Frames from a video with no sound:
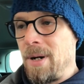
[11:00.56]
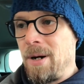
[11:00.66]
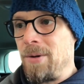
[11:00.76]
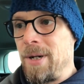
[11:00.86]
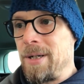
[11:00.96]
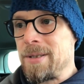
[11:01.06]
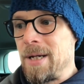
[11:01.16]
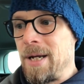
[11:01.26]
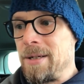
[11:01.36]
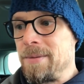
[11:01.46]
already
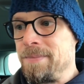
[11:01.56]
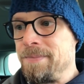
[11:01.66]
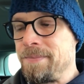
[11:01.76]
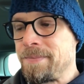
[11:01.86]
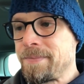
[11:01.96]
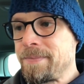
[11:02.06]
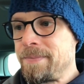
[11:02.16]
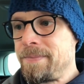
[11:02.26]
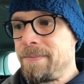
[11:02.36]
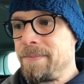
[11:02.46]
excited.
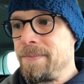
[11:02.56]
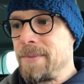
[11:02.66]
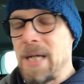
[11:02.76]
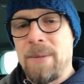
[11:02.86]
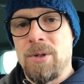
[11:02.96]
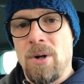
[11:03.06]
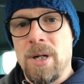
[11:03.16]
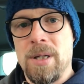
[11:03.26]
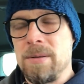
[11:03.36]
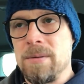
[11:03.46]
I'm
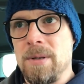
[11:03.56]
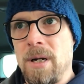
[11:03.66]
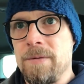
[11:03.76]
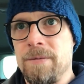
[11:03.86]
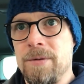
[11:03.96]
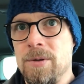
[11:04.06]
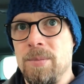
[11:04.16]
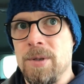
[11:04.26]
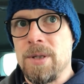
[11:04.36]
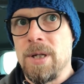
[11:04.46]
talking a lot of
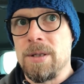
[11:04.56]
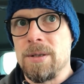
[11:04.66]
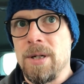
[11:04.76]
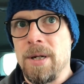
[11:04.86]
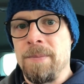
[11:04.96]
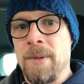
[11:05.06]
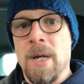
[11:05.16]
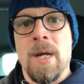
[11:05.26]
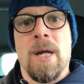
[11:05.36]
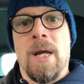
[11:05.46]
stupid things today.
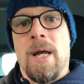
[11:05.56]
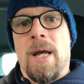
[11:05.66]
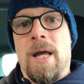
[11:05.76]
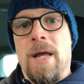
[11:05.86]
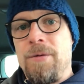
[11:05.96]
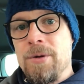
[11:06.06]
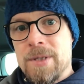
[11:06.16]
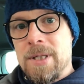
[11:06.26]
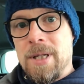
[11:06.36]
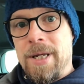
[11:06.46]
If you're
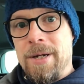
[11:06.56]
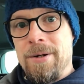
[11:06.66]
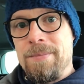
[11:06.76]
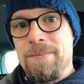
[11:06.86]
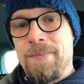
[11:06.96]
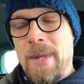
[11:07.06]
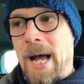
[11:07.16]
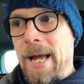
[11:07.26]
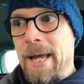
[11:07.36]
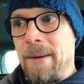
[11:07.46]
still here,
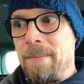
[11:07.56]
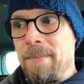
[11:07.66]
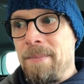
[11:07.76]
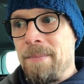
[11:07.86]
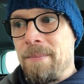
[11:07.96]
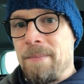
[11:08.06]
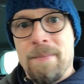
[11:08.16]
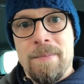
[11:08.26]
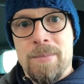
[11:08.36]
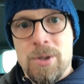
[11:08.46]
I am
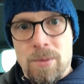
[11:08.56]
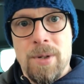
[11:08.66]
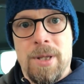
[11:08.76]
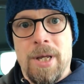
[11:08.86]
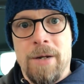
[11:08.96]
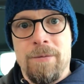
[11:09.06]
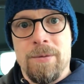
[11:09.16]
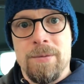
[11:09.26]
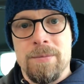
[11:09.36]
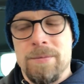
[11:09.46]
truly
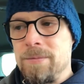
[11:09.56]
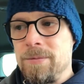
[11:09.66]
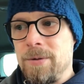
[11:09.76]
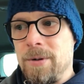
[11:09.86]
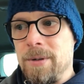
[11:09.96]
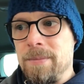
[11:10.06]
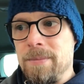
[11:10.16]
thankful for